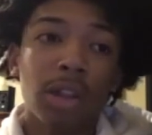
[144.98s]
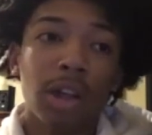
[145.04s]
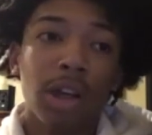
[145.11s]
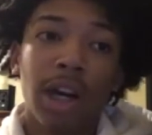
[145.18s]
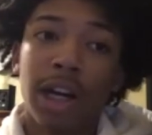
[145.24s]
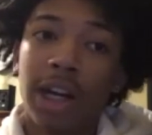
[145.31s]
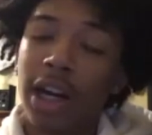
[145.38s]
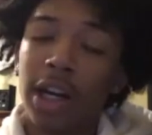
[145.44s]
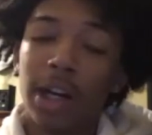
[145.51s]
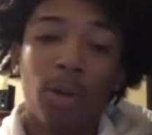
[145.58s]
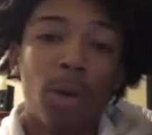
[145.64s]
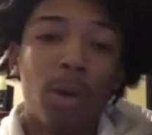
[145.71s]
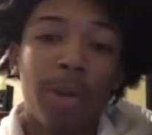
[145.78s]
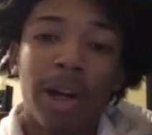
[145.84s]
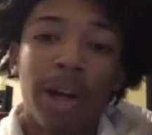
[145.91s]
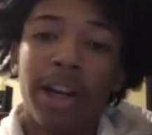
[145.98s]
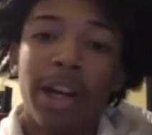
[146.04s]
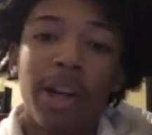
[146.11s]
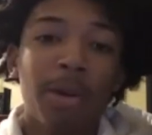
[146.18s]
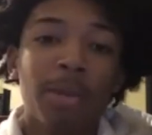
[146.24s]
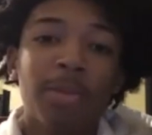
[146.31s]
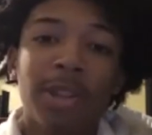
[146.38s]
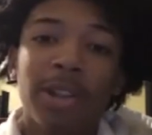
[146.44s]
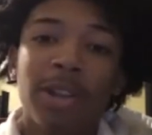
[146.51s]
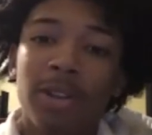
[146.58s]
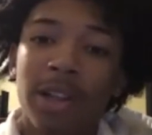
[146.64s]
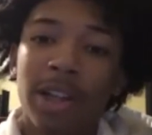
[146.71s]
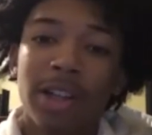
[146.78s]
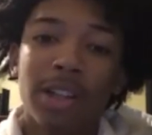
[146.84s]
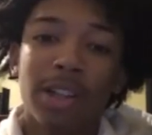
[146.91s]
I kind of want my name up there on
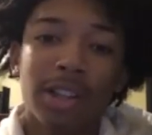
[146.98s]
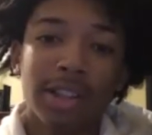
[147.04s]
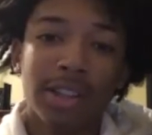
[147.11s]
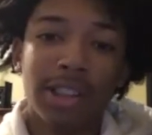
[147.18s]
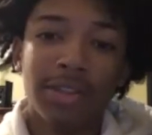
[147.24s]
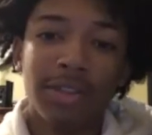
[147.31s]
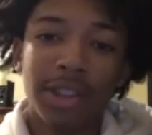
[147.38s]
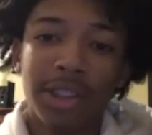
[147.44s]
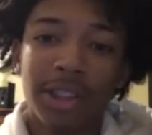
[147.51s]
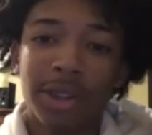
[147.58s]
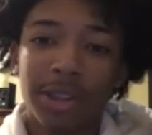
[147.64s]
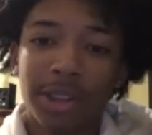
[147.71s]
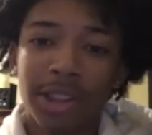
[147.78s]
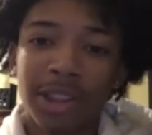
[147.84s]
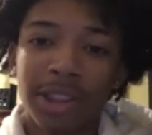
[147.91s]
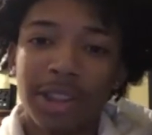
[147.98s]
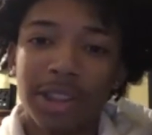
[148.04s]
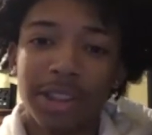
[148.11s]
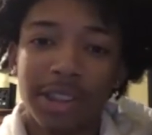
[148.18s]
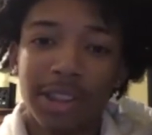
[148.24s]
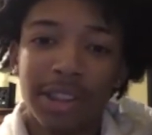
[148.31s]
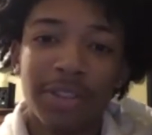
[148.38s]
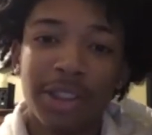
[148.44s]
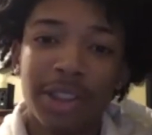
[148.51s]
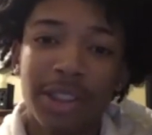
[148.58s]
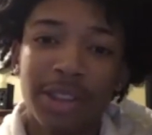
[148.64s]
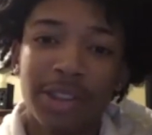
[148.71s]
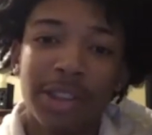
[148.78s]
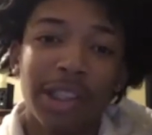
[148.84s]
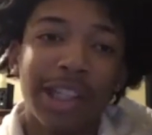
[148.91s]
that Seven Hills
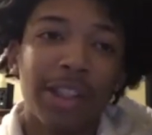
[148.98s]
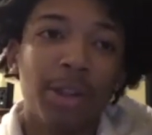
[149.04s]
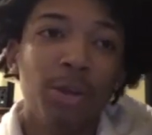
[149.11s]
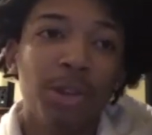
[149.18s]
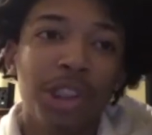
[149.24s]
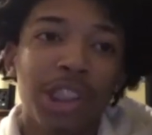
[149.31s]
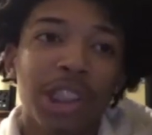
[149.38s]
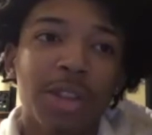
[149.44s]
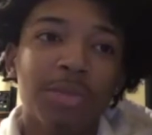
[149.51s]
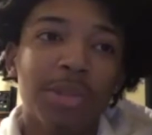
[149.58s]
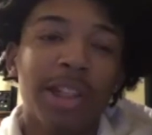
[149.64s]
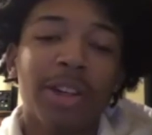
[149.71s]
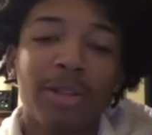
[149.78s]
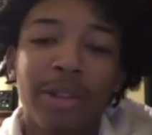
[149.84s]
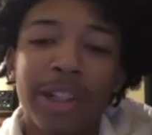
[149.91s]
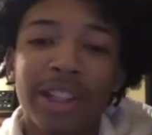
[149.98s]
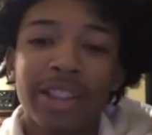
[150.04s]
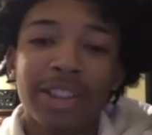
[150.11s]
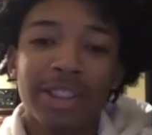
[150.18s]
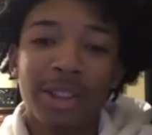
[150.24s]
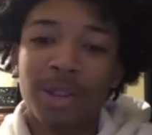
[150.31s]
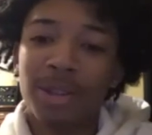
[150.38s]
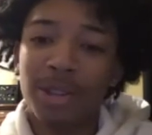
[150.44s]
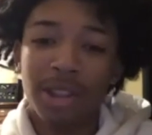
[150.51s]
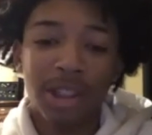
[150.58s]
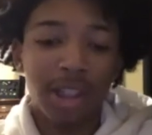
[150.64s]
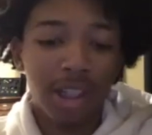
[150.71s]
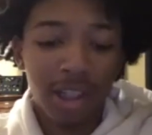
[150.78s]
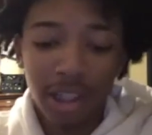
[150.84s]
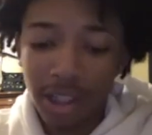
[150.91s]
in that new gym, the arena. So
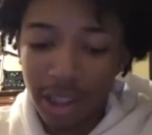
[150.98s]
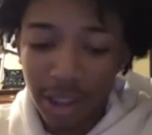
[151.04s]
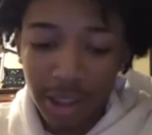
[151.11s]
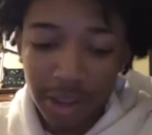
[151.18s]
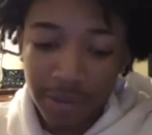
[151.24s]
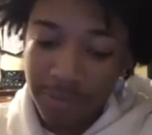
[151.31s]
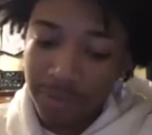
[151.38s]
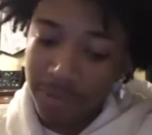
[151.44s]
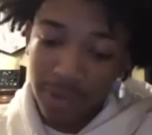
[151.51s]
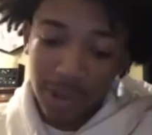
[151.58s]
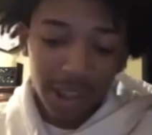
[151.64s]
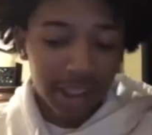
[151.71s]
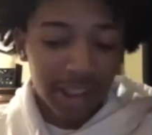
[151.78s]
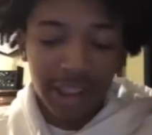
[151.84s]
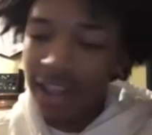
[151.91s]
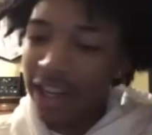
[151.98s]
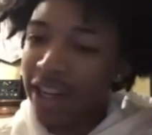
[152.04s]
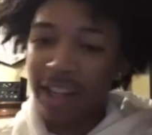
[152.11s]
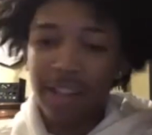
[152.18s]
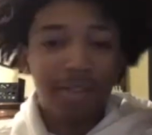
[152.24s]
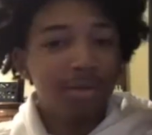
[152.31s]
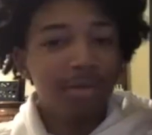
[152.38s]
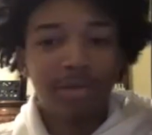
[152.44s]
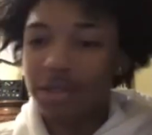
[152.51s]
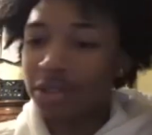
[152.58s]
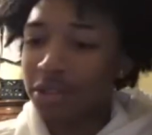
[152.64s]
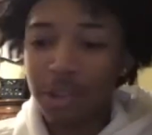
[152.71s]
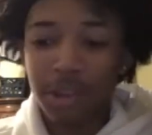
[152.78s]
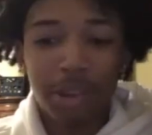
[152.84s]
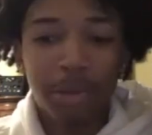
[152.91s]
other than that,
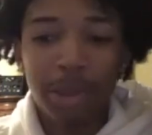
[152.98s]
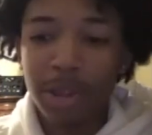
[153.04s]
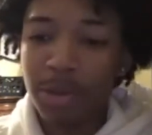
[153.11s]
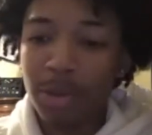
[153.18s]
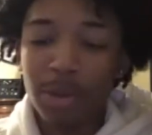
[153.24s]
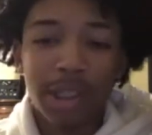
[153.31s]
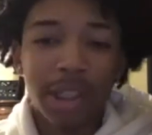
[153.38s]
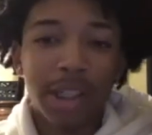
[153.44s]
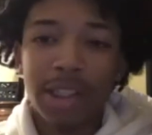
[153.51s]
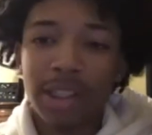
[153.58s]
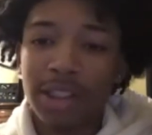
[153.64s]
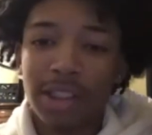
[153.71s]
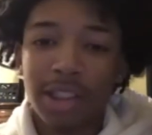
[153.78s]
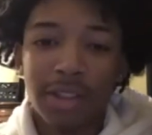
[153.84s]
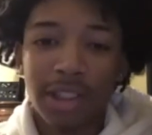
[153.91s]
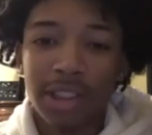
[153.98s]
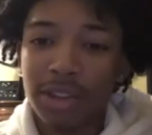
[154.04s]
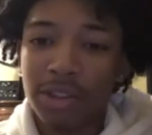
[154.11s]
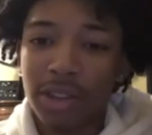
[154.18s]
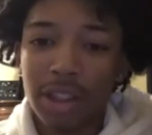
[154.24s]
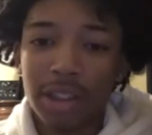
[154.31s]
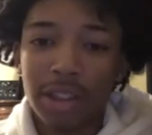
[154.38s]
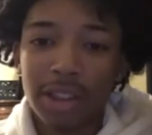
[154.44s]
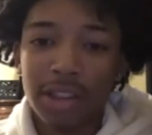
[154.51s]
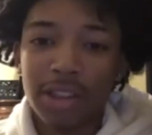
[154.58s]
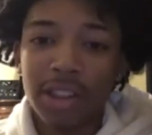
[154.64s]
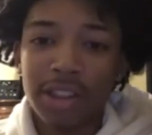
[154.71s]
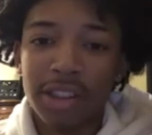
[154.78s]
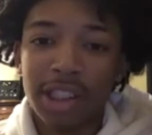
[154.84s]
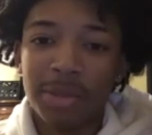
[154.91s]
you can miss me with that other stuff. I just trying to get a
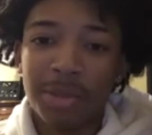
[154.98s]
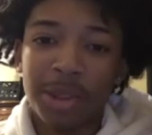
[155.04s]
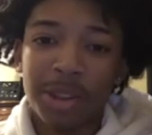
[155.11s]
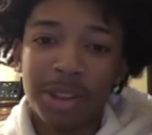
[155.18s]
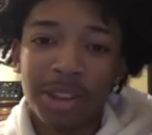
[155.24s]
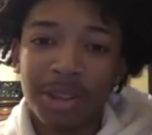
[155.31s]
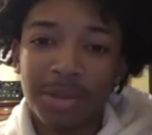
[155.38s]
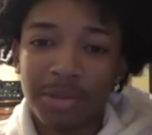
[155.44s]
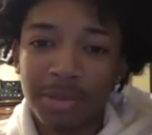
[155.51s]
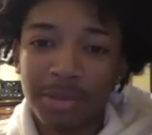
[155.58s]
state championship.